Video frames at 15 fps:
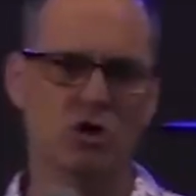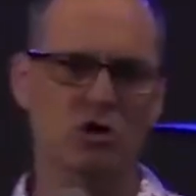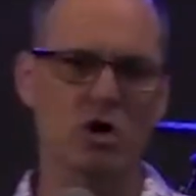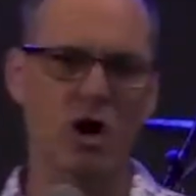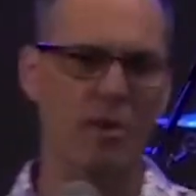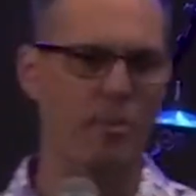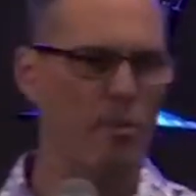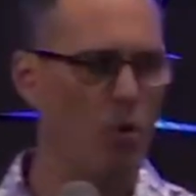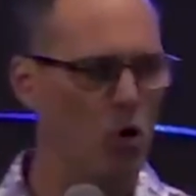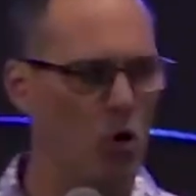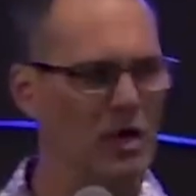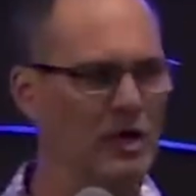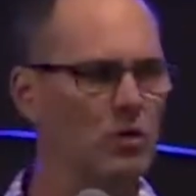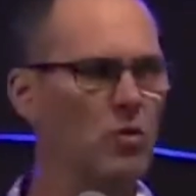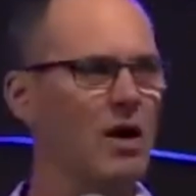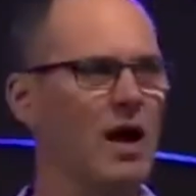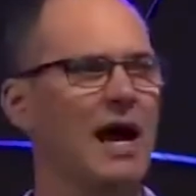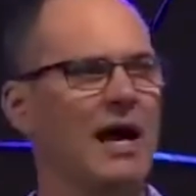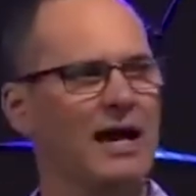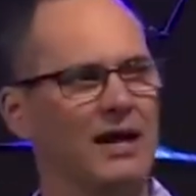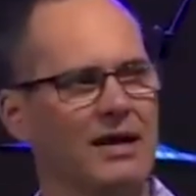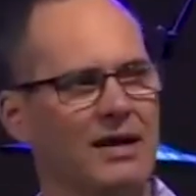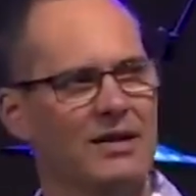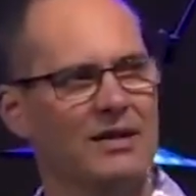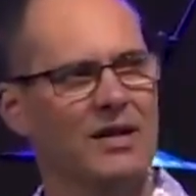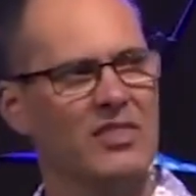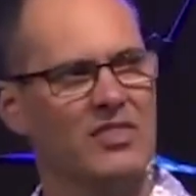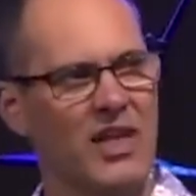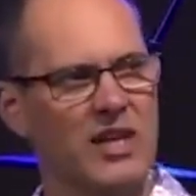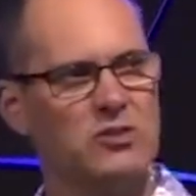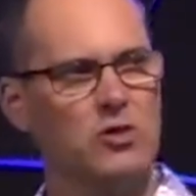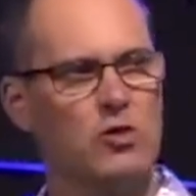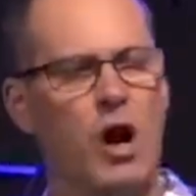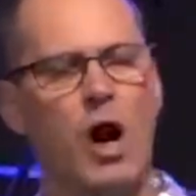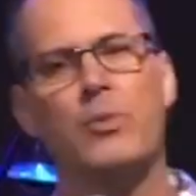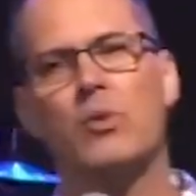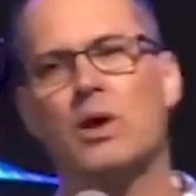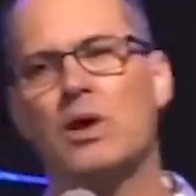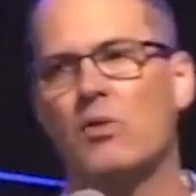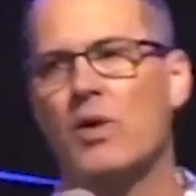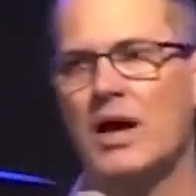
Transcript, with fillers: not morally right, things don't operate right